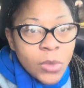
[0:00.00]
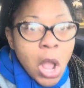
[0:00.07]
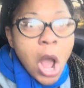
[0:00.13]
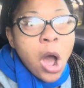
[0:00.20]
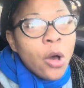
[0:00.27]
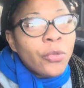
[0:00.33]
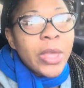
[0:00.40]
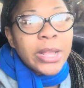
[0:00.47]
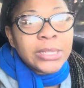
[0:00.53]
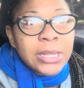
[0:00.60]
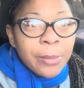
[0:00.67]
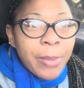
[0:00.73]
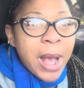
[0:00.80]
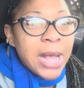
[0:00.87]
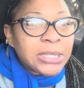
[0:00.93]
All things
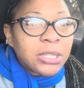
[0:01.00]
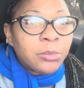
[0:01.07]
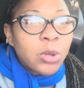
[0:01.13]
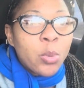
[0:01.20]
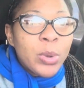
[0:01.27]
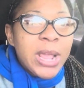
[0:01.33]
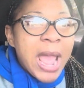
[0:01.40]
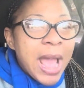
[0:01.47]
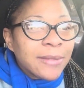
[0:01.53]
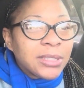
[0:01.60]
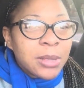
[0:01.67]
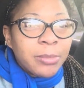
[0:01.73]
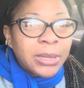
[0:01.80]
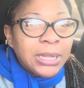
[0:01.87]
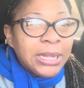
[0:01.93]
are possible. We have
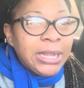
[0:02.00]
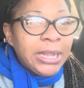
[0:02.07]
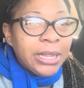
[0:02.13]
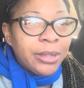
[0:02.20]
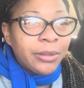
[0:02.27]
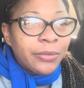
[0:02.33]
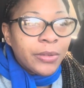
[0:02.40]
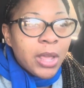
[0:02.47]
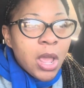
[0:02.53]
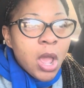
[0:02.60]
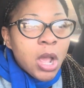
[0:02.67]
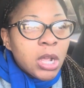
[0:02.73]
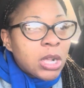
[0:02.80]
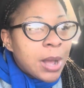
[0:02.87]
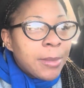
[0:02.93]
to believe.
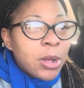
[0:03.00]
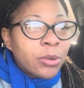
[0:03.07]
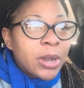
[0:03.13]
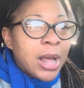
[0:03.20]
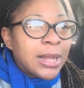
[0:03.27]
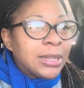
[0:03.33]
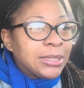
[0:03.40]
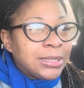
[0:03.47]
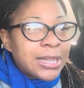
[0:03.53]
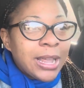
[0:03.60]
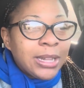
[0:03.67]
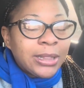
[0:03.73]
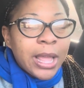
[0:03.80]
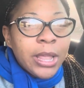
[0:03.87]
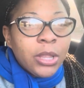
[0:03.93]
Come on now.
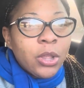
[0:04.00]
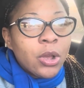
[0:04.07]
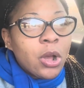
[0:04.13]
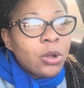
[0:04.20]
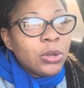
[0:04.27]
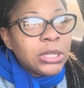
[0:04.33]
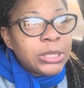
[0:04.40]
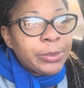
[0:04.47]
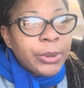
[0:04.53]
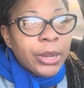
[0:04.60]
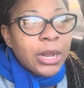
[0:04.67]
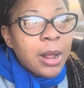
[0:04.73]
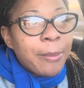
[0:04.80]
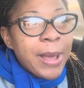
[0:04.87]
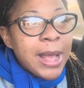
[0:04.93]
Say, thank you, Holy
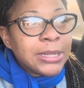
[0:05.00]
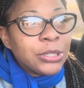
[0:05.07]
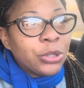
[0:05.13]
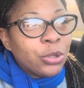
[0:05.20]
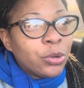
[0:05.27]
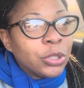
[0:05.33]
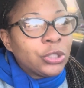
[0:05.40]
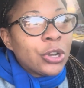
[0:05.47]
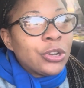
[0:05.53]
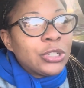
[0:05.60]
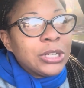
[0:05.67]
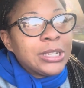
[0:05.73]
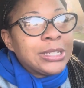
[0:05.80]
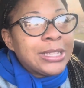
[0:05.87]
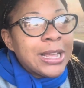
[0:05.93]
Spirit. I'm passing through a church
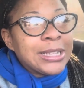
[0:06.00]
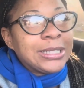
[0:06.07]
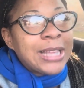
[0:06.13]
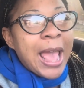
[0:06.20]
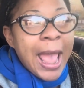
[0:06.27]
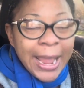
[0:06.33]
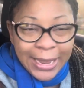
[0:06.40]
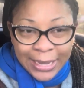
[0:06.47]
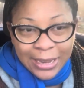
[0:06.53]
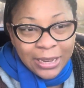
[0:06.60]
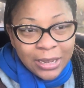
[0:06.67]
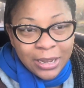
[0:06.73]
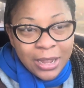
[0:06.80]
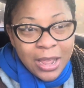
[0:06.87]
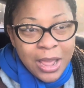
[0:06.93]
and it says
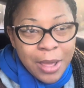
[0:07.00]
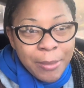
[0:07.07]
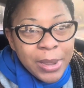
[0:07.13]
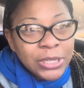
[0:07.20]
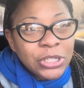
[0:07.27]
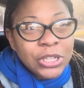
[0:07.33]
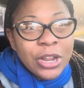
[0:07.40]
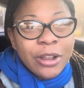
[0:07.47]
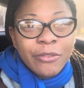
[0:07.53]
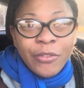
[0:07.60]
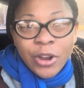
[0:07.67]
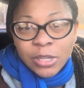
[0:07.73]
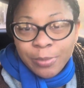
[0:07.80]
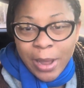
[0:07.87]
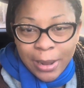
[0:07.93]
Canaan. Missionary
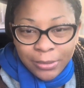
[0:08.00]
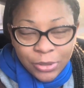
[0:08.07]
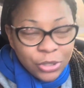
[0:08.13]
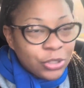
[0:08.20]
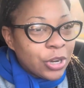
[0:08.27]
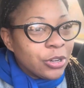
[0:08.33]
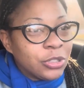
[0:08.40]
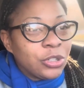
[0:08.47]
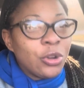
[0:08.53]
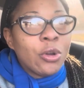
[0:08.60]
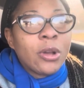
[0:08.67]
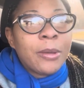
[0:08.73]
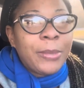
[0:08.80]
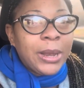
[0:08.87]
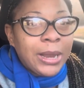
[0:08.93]
First Baptist Church.
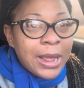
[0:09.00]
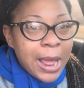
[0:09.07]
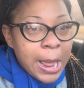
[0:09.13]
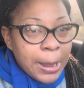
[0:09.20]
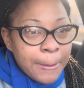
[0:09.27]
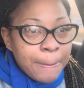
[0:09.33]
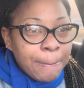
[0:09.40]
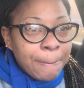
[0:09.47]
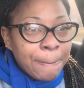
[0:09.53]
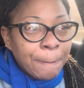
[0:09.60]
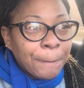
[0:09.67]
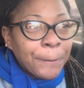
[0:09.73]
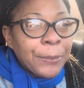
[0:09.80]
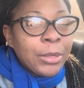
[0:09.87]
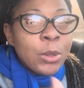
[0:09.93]
Glory be to God.
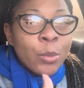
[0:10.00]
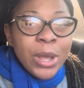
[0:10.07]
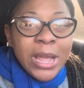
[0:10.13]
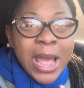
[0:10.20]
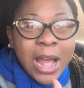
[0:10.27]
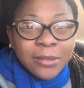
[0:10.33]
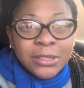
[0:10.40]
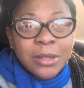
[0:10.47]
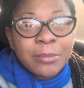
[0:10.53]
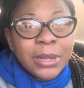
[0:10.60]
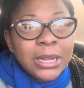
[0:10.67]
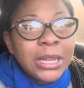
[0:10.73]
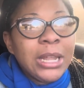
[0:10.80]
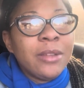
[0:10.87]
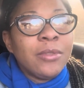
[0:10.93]
We have to
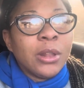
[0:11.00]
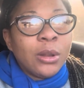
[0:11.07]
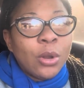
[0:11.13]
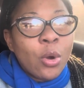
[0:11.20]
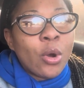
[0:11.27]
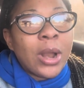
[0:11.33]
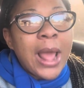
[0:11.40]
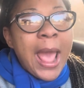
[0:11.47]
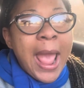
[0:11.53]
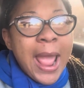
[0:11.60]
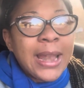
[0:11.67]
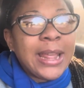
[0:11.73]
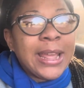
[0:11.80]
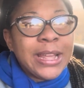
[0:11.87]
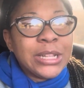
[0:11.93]
believe the Lord
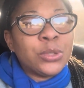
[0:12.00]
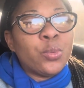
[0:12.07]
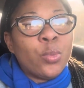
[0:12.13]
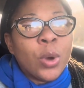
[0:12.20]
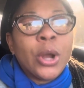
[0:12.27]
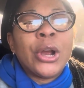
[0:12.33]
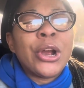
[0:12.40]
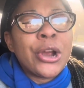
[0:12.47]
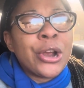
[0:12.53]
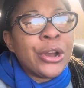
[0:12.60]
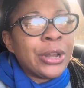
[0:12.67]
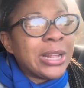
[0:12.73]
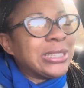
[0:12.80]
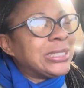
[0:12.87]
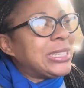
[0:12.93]
at his
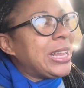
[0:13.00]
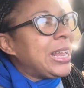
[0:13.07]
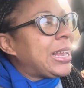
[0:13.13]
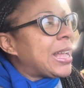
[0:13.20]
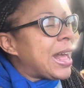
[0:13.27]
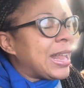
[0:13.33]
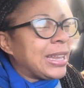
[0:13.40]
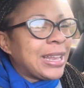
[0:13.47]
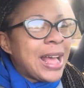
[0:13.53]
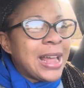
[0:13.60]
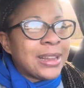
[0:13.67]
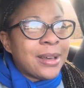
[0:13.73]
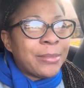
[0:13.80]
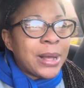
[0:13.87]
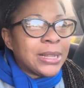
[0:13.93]
word. Ye
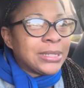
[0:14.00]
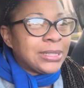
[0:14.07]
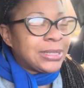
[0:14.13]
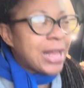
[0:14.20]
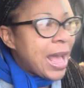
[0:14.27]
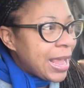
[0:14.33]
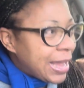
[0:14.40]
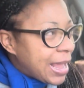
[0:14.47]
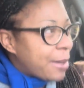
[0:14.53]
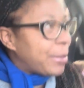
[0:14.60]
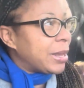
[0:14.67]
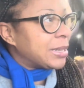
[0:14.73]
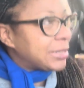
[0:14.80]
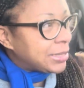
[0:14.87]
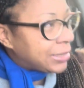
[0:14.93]
kandada
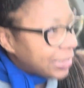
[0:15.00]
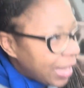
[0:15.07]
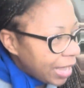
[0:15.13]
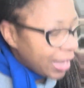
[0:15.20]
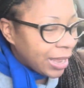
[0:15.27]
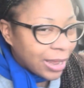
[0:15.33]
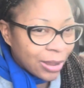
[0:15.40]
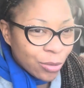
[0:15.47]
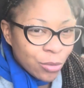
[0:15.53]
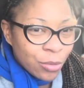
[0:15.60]
basayete say.